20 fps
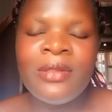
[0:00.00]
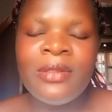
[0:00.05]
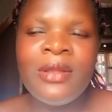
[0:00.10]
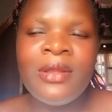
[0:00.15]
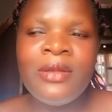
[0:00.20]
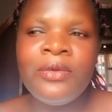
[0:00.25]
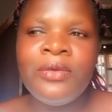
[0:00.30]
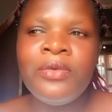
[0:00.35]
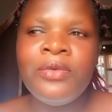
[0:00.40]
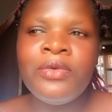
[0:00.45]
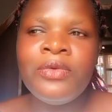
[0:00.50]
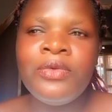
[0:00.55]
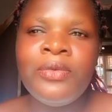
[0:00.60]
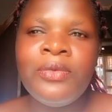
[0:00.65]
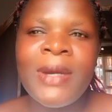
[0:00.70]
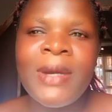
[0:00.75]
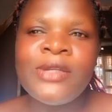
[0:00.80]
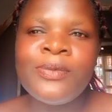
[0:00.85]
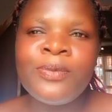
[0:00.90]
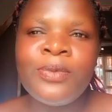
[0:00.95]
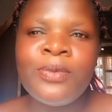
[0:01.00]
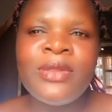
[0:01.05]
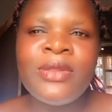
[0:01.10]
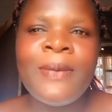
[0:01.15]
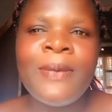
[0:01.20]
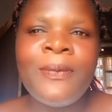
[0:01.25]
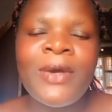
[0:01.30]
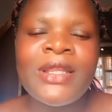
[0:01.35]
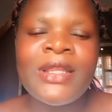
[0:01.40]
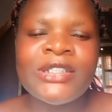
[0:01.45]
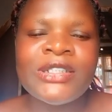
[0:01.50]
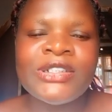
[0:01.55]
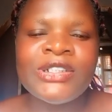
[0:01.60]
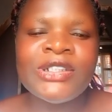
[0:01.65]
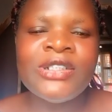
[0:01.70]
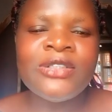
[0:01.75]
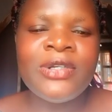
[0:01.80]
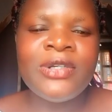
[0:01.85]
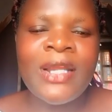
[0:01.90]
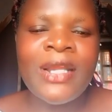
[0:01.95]
You might put them where the
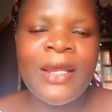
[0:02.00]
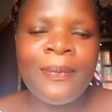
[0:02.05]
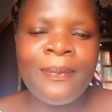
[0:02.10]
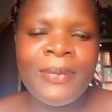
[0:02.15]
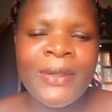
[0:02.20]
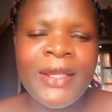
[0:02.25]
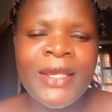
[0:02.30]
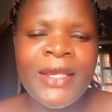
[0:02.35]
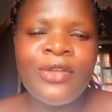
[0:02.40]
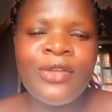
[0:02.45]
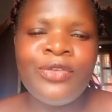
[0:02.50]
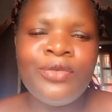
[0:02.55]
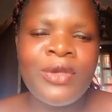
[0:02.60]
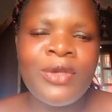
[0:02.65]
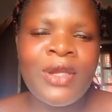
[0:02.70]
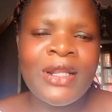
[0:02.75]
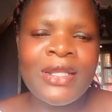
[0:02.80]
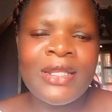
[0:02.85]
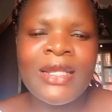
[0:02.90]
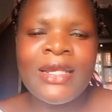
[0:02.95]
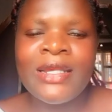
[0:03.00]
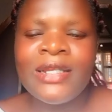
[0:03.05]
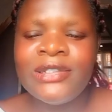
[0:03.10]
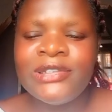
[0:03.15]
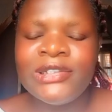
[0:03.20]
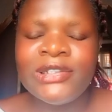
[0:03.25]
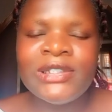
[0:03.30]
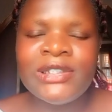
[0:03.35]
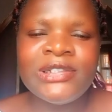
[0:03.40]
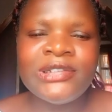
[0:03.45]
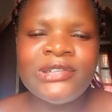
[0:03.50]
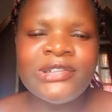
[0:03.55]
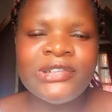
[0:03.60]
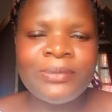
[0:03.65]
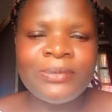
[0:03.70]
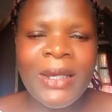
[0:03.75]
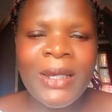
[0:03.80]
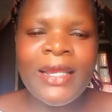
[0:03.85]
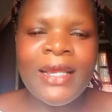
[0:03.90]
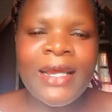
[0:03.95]
children are playing and you hear another kid saying, "This
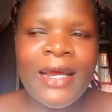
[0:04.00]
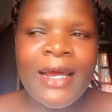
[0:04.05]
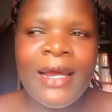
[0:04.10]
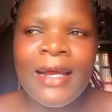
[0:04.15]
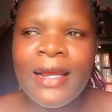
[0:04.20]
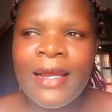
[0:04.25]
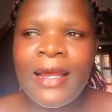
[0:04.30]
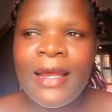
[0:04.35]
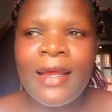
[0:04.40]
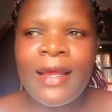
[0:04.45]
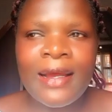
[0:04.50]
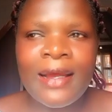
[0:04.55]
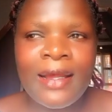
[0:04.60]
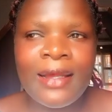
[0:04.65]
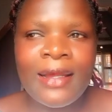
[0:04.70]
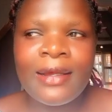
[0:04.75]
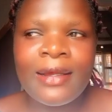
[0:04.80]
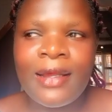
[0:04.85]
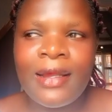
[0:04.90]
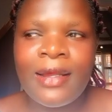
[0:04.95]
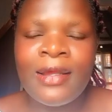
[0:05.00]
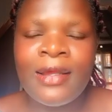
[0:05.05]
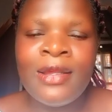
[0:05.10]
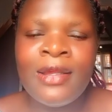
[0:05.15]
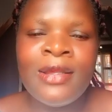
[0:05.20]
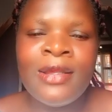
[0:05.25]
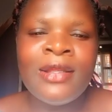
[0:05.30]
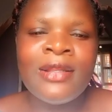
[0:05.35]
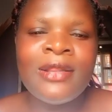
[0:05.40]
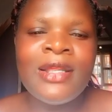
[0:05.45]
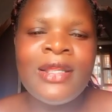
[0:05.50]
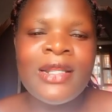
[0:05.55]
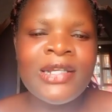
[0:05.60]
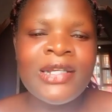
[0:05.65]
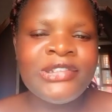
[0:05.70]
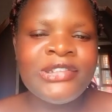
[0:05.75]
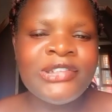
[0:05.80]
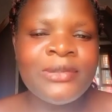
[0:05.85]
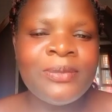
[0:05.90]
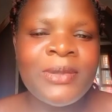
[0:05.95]
is my car, car, car, car." The
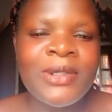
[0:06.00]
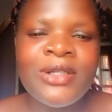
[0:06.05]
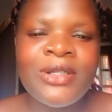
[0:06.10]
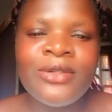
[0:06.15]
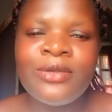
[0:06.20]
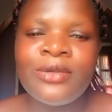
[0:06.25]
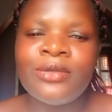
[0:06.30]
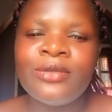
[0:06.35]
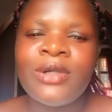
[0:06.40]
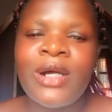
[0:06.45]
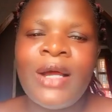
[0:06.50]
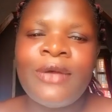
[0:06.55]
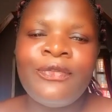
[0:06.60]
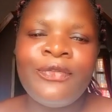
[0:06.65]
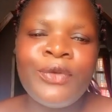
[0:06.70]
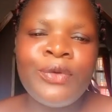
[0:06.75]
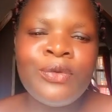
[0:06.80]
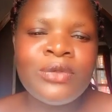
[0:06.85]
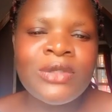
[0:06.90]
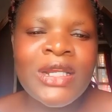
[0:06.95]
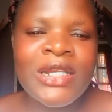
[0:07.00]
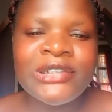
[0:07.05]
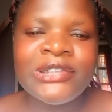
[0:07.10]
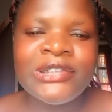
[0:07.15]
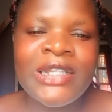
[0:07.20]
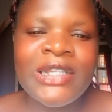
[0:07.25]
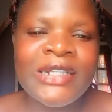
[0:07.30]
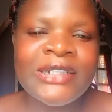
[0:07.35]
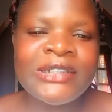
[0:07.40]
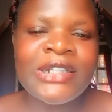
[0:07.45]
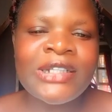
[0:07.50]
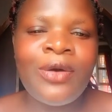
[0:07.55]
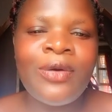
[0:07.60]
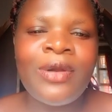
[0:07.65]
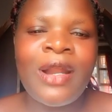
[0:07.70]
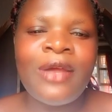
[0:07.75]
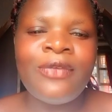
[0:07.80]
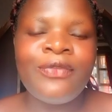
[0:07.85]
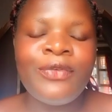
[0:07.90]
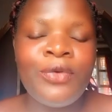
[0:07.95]
next minute or a few days later
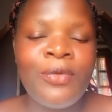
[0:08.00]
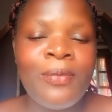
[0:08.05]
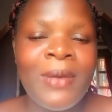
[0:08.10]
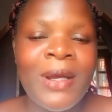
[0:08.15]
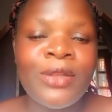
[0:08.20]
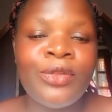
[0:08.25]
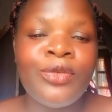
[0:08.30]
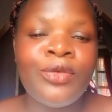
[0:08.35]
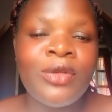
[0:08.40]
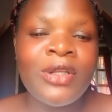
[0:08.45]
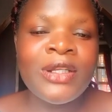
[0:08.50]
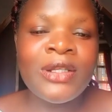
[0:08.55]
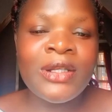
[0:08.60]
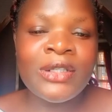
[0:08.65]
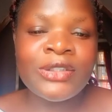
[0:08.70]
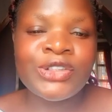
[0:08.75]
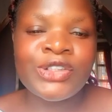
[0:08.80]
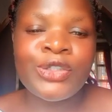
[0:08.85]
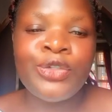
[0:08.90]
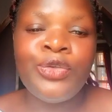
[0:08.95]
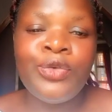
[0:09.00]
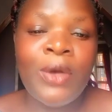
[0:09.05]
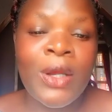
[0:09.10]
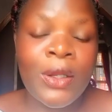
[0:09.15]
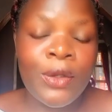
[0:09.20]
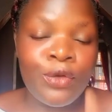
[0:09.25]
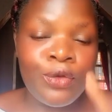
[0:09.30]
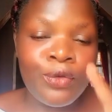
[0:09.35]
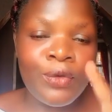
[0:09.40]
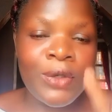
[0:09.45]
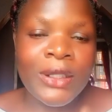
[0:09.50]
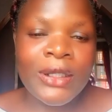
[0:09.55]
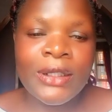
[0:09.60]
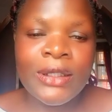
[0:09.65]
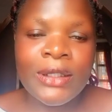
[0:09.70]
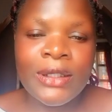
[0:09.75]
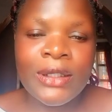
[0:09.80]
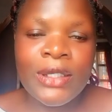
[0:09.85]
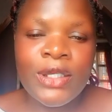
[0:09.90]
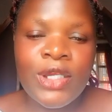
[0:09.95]
or a few months, you
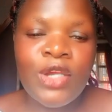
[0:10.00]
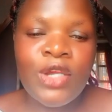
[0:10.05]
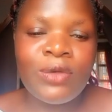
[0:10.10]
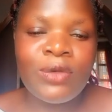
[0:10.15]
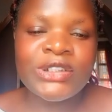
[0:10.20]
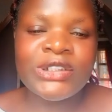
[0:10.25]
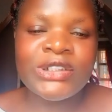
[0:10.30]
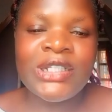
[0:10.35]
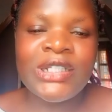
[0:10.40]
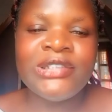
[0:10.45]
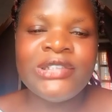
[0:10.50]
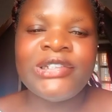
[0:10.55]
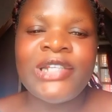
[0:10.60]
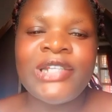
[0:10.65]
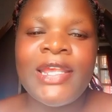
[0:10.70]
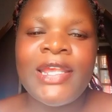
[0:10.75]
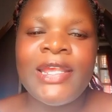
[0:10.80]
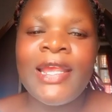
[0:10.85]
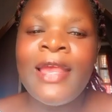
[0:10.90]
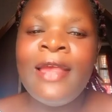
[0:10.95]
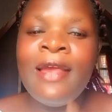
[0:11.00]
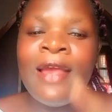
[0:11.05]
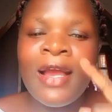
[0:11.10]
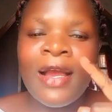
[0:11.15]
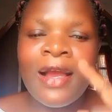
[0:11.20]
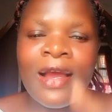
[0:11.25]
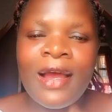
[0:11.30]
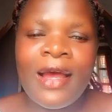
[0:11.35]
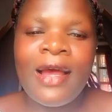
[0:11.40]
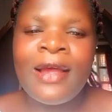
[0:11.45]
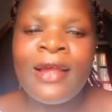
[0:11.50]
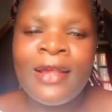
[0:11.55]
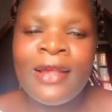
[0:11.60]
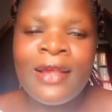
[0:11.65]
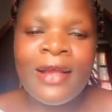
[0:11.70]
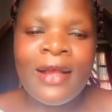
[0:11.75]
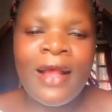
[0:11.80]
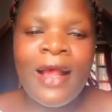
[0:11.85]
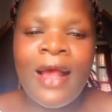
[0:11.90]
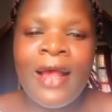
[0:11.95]
will hear your child saying, "Car,
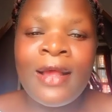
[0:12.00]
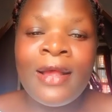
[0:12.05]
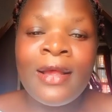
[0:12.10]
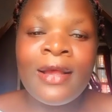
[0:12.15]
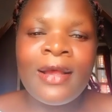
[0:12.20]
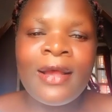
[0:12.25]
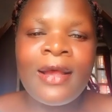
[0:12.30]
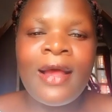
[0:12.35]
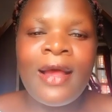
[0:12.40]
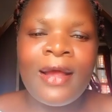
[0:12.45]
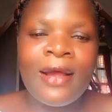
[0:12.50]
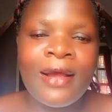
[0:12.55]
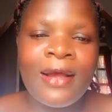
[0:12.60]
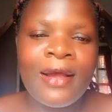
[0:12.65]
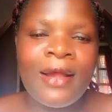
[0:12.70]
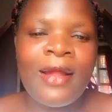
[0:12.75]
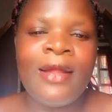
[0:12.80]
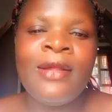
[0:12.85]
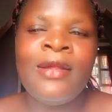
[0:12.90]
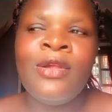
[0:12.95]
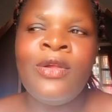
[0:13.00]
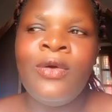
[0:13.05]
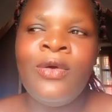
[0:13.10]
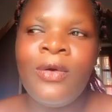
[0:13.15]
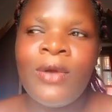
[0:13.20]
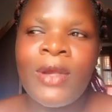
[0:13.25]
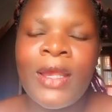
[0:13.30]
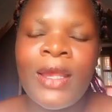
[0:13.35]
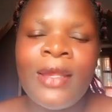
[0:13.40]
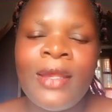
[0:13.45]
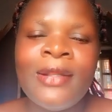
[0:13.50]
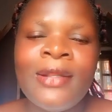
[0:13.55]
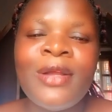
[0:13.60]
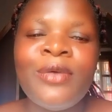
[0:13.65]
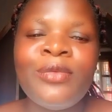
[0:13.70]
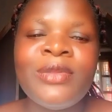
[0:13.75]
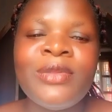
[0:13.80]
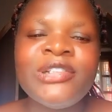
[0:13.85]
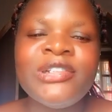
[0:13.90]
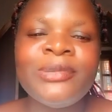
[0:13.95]
car, car, car." Okay,
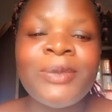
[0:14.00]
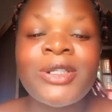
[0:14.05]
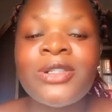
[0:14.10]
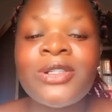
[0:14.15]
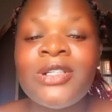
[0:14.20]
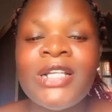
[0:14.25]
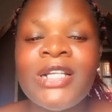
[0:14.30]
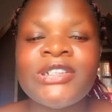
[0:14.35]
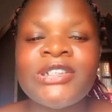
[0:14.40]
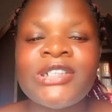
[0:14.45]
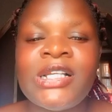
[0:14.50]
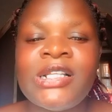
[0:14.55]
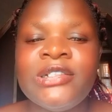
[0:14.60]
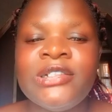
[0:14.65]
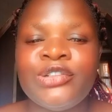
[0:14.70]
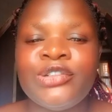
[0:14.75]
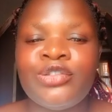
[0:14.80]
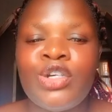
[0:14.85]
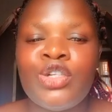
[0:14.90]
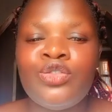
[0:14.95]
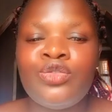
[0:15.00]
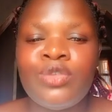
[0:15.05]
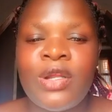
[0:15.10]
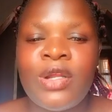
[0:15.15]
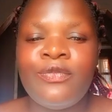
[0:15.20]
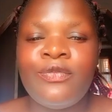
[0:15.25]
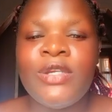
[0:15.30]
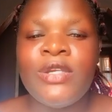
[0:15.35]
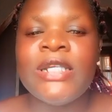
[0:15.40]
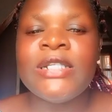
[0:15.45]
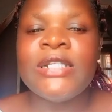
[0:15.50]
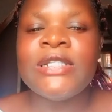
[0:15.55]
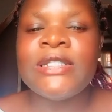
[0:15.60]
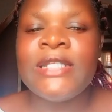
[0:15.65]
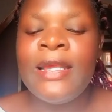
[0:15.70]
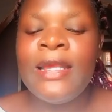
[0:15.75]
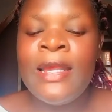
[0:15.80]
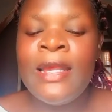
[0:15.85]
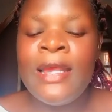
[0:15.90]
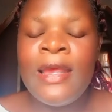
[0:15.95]
now this particular child is trying to navigate
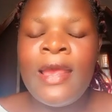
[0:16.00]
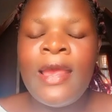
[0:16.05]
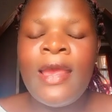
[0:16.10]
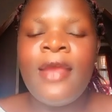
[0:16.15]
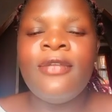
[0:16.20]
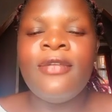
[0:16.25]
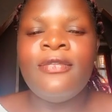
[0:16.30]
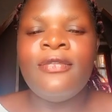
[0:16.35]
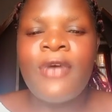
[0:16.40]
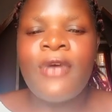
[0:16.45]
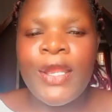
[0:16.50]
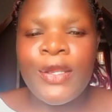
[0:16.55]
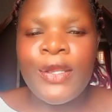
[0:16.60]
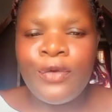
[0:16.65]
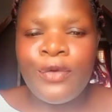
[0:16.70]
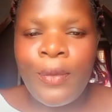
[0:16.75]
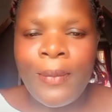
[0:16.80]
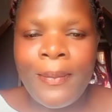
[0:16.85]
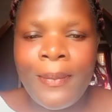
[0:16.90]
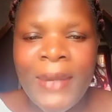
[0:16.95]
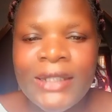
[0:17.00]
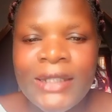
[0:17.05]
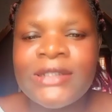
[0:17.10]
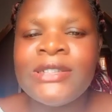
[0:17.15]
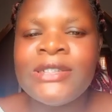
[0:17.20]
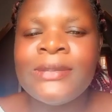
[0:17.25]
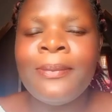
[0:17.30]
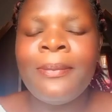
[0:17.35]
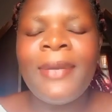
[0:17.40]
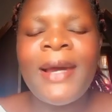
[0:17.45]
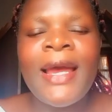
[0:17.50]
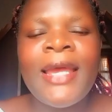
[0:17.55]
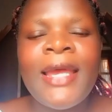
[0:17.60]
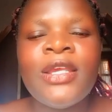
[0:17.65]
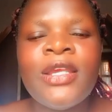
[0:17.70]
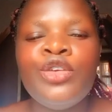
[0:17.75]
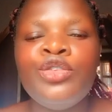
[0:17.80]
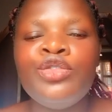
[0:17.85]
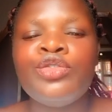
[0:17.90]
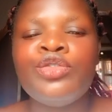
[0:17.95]
the environment by
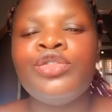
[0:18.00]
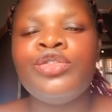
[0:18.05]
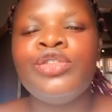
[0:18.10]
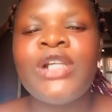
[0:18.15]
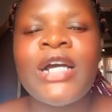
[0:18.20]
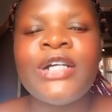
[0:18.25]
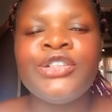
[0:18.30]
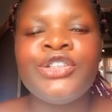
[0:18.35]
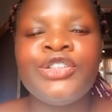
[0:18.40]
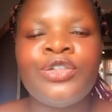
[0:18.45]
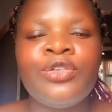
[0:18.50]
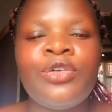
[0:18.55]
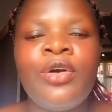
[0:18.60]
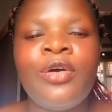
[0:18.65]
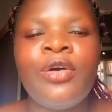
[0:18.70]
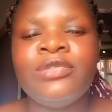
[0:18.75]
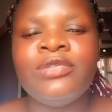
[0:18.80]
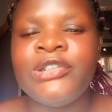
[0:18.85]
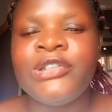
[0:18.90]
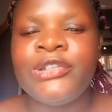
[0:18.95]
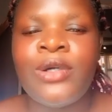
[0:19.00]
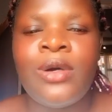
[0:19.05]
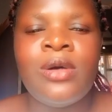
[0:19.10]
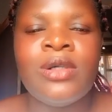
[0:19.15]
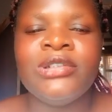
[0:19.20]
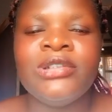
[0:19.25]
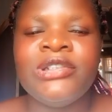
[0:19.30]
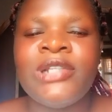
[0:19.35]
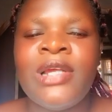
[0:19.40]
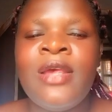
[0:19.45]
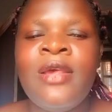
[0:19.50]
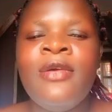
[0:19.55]
introduction of songs.